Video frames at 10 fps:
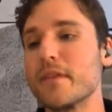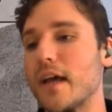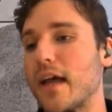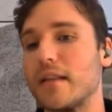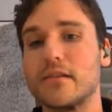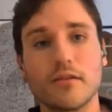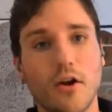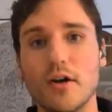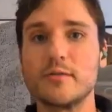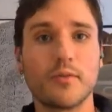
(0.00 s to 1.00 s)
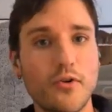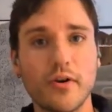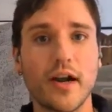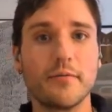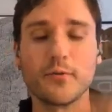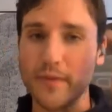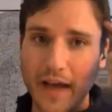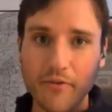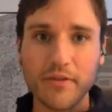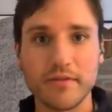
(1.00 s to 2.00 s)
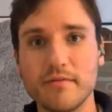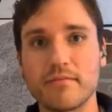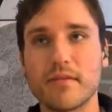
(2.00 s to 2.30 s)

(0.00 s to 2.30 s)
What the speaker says: and large programs without